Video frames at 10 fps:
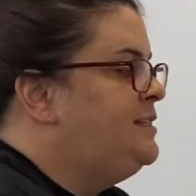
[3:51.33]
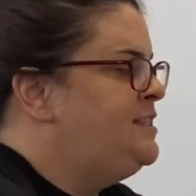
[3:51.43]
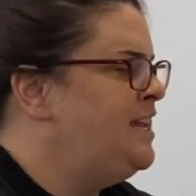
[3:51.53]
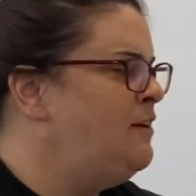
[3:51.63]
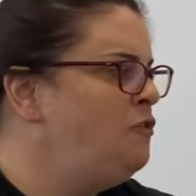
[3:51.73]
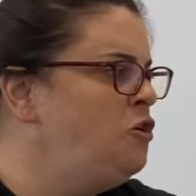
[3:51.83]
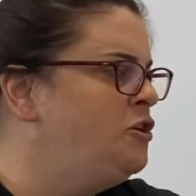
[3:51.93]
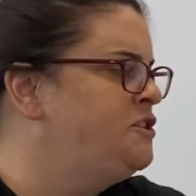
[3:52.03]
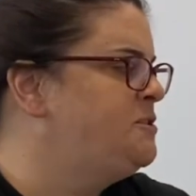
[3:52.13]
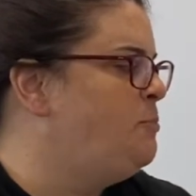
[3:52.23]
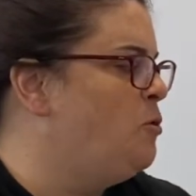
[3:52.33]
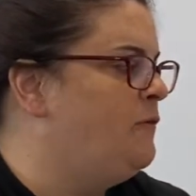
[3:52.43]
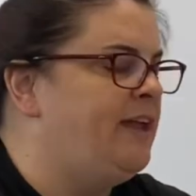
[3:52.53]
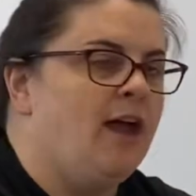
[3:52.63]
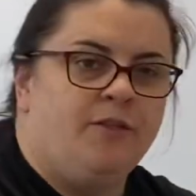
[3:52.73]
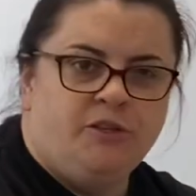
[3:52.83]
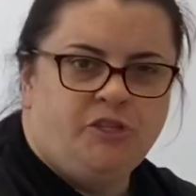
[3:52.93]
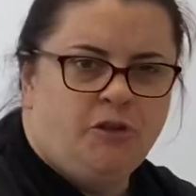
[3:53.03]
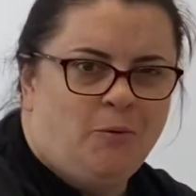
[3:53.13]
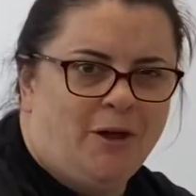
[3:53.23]
See if you can spot the other
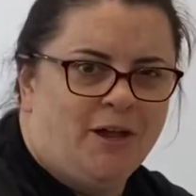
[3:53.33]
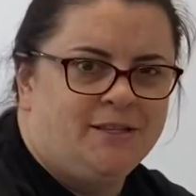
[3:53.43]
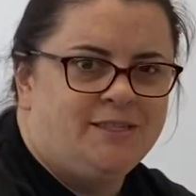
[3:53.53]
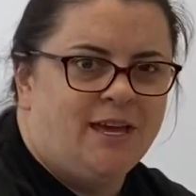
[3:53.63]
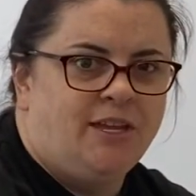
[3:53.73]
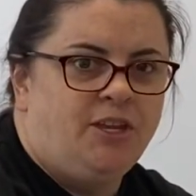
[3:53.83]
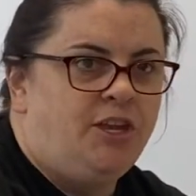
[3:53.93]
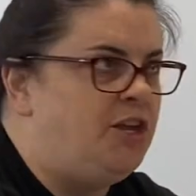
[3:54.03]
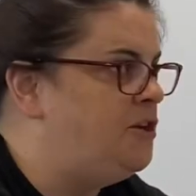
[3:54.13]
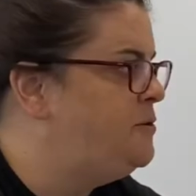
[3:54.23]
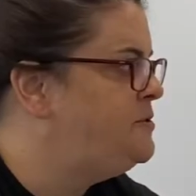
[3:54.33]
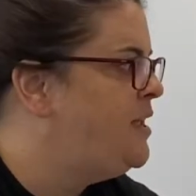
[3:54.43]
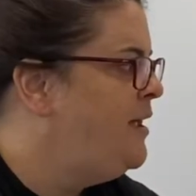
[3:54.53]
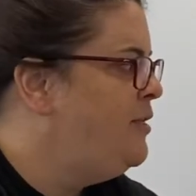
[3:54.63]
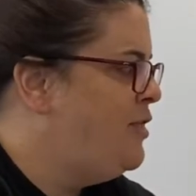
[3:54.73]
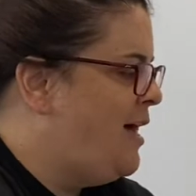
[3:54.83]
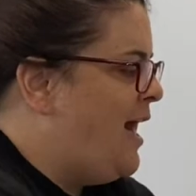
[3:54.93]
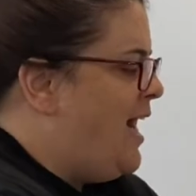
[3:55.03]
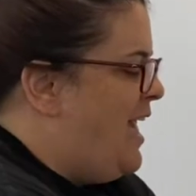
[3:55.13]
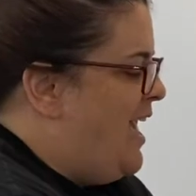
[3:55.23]
two words that use
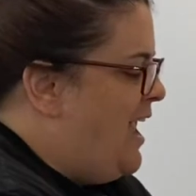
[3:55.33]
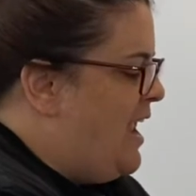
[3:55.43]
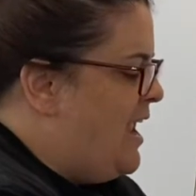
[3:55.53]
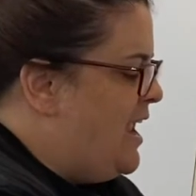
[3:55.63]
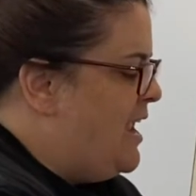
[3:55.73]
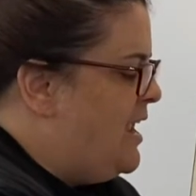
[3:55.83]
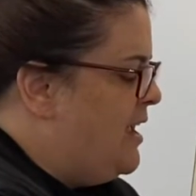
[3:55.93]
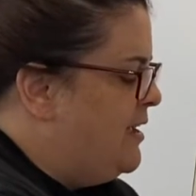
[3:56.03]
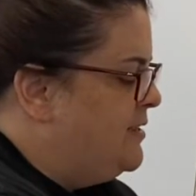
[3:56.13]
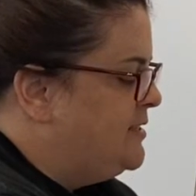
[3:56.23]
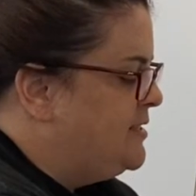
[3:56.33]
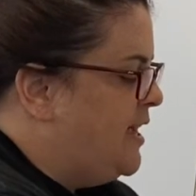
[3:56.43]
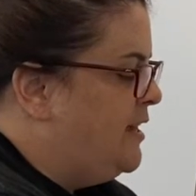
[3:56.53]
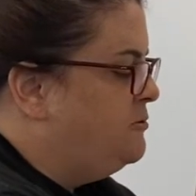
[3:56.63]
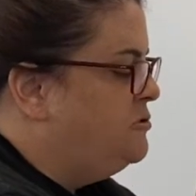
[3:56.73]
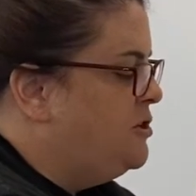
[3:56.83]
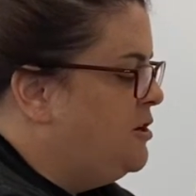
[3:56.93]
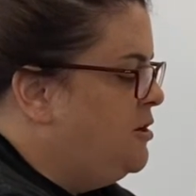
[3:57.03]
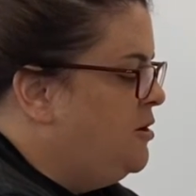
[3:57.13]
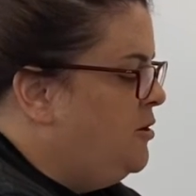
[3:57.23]
that A sound
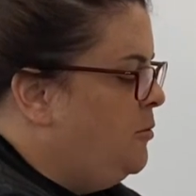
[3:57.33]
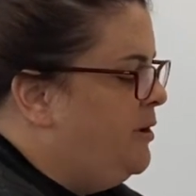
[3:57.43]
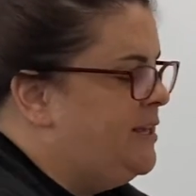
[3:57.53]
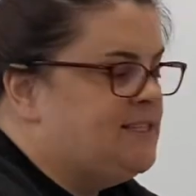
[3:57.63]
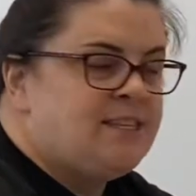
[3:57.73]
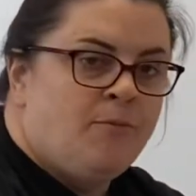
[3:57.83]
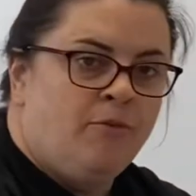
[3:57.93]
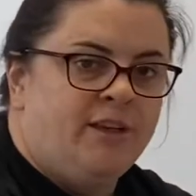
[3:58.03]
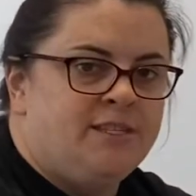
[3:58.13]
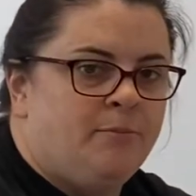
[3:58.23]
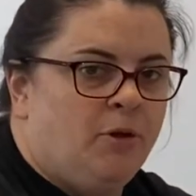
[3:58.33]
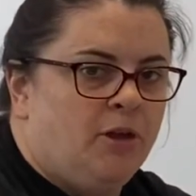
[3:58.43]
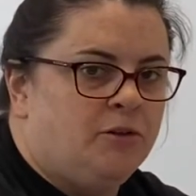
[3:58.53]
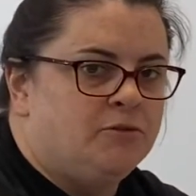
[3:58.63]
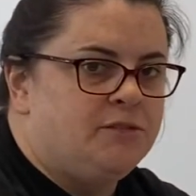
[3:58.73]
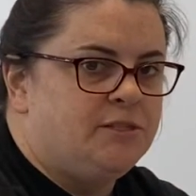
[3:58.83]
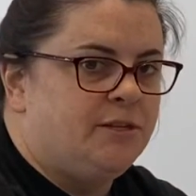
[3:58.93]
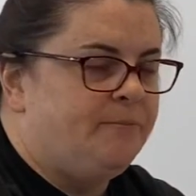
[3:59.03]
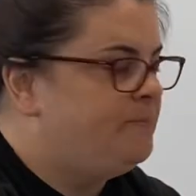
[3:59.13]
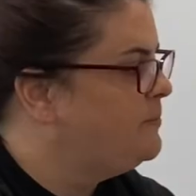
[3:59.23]
when it's separated by a consonant.